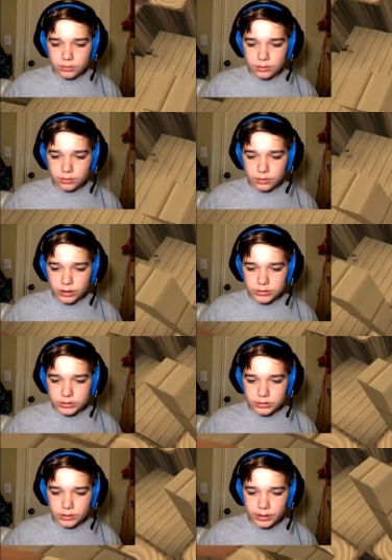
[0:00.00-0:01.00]
Oh
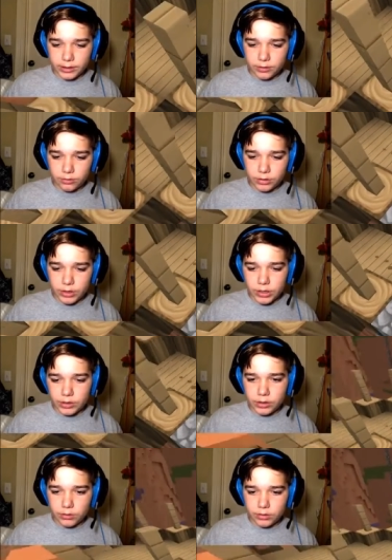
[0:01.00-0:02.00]
gosh. Okay, go,
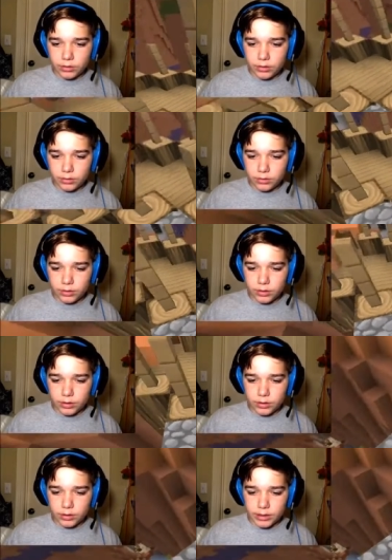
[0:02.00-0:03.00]
go, go, go.
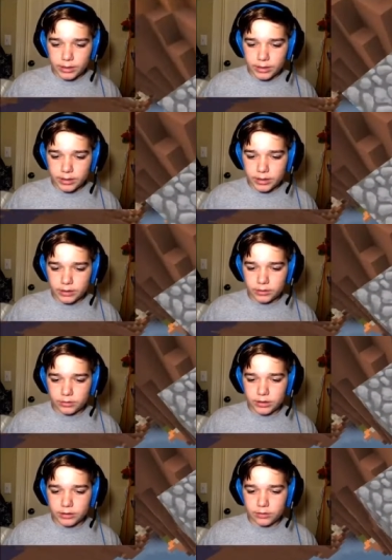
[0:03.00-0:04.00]
Okay, gotta go,
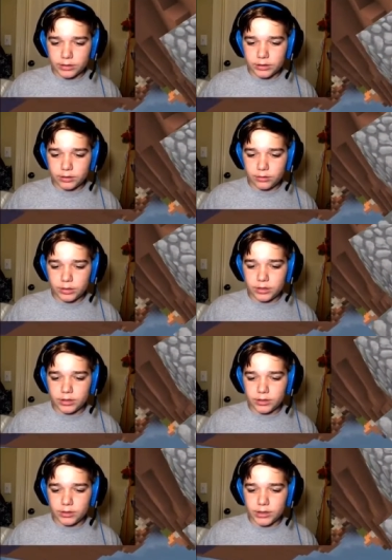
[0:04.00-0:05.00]
gotta go, gotta go,
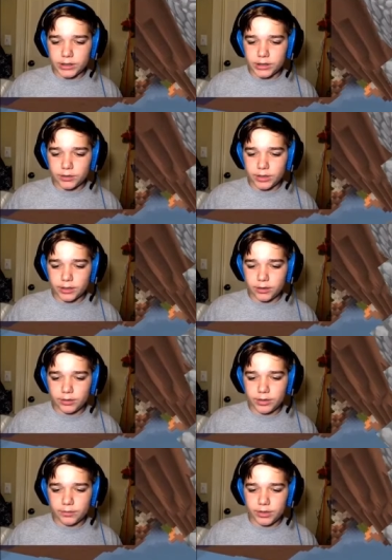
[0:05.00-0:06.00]
gotta go, gotta go, gotta go.
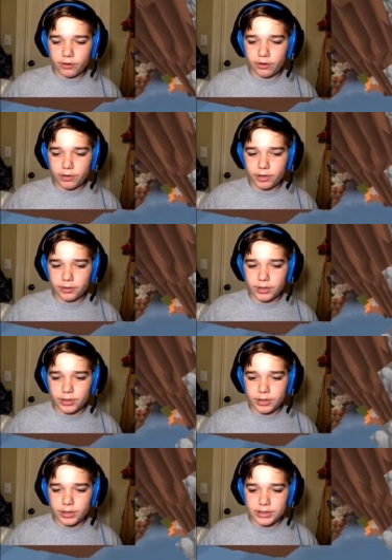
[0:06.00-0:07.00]
Here we go, here we go.
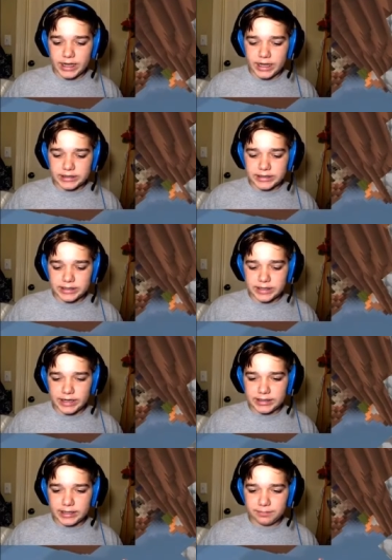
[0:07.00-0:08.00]
Yes,
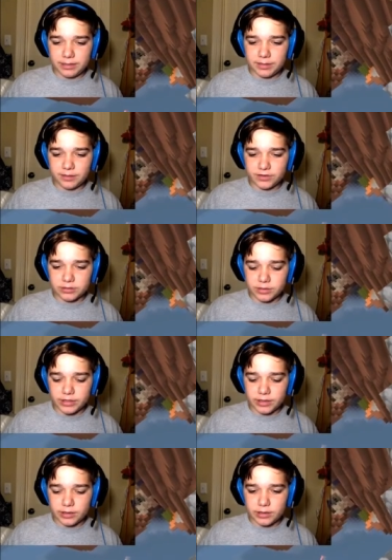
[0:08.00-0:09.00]
I think I'm gonna be the first one
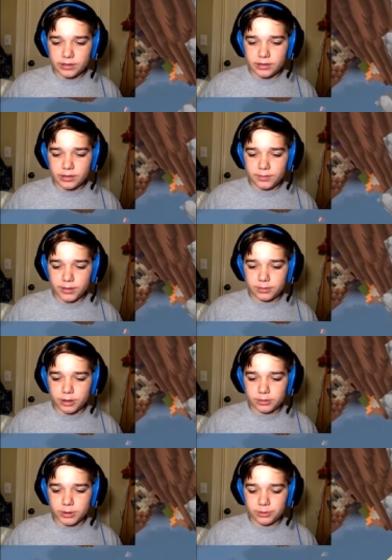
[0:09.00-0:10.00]
there. Come on, come
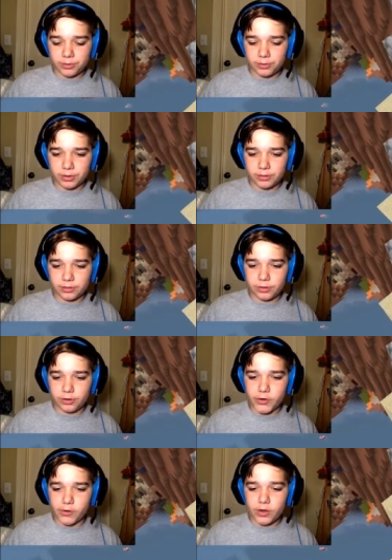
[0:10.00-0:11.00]
on, come on, come on, come on, go, go, go,
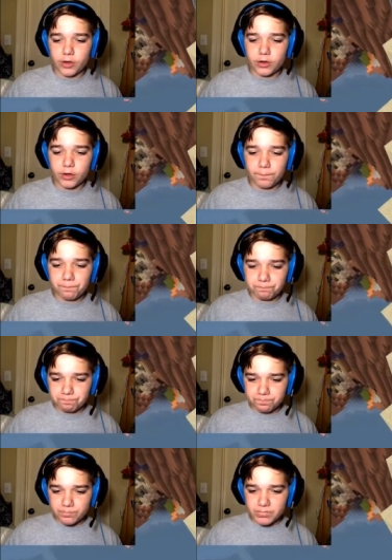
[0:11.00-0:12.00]
go, go, go.
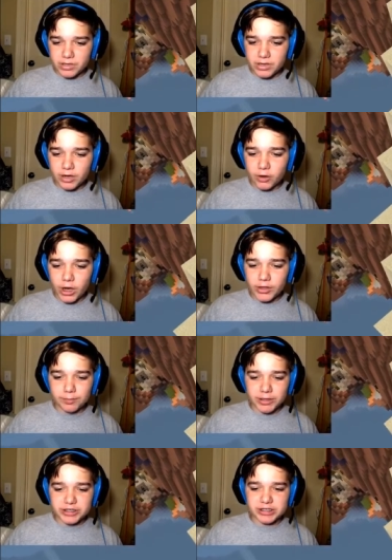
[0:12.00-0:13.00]
Go. The
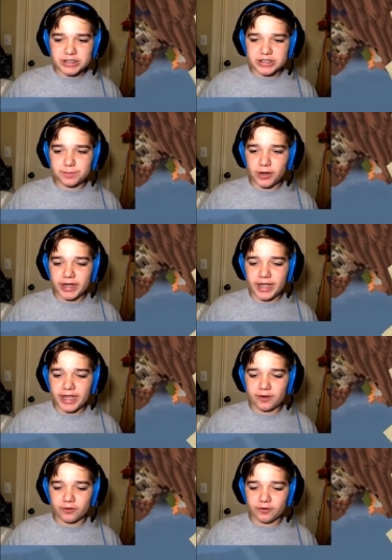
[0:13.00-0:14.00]
bridges are spawning
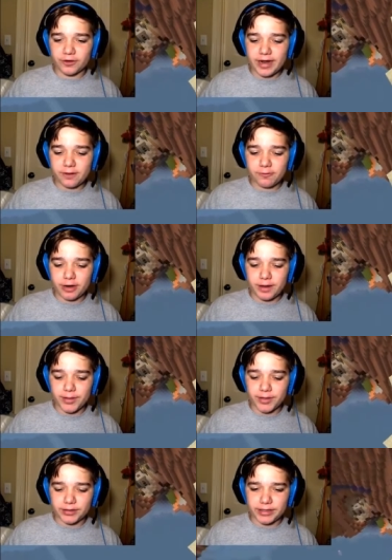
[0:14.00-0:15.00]
in right where I'm building.